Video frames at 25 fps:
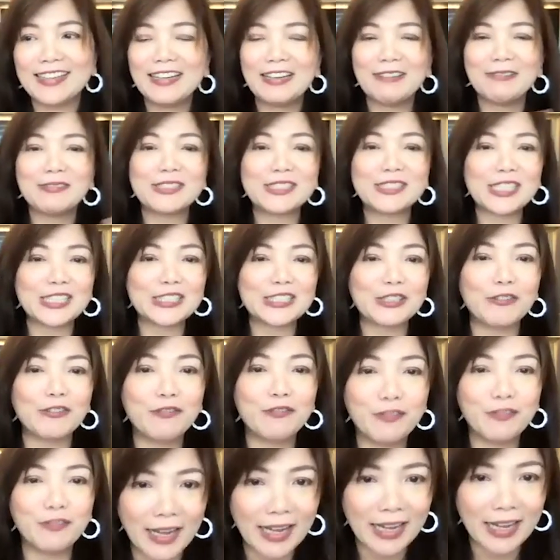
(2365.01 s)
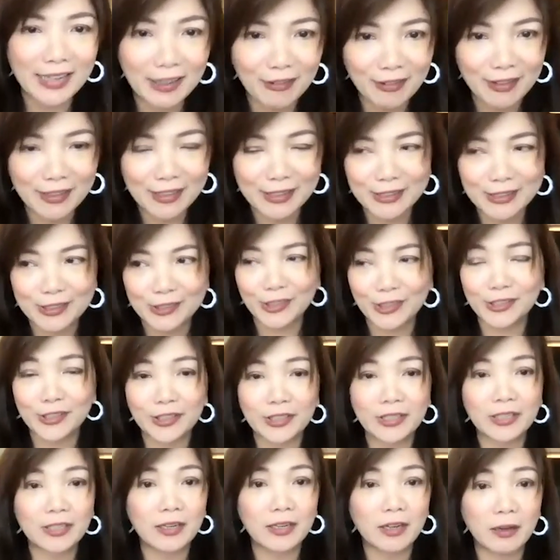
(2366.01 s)
I'm such a fan. I want to join
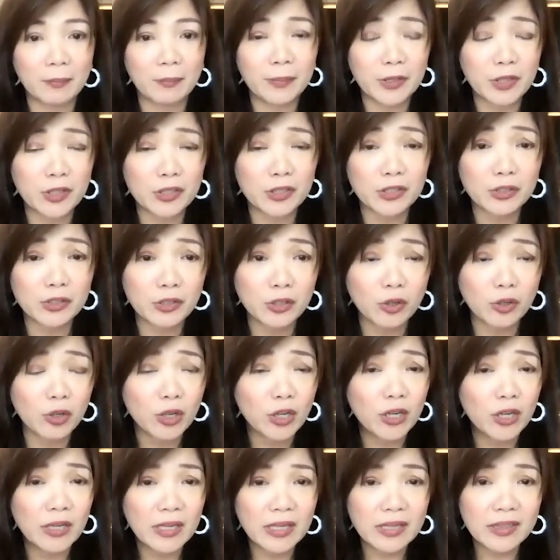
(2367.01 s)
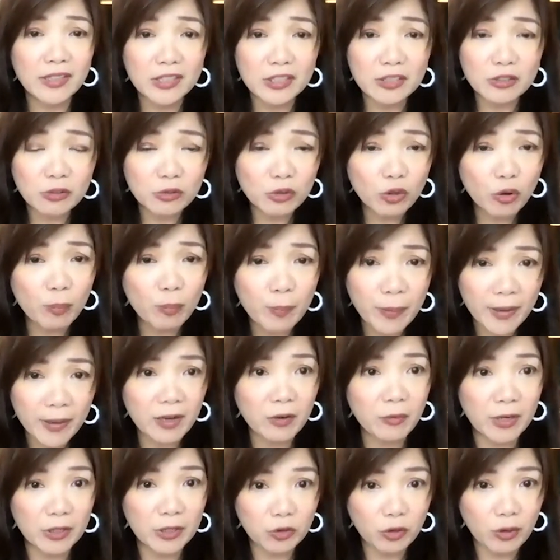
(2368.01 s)
your club because, there's no better
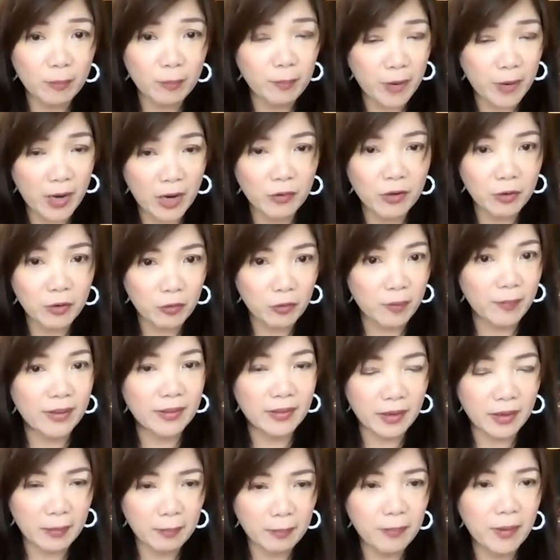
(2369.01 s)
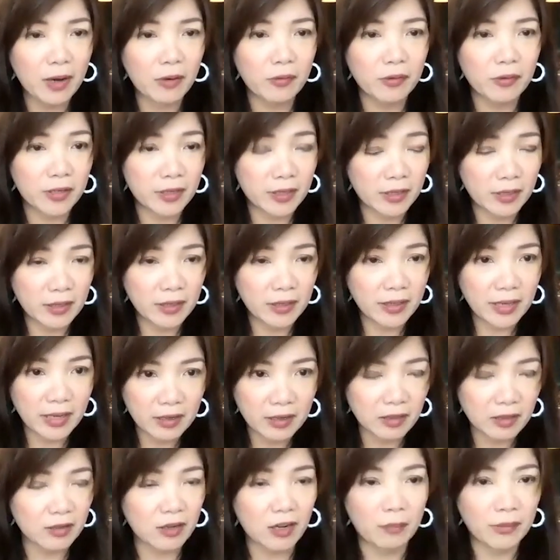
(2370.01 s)
way to empower a woman than empower her
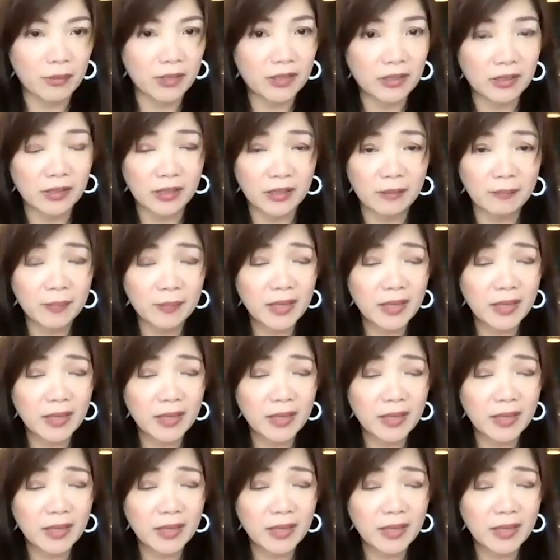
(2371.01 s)
economically.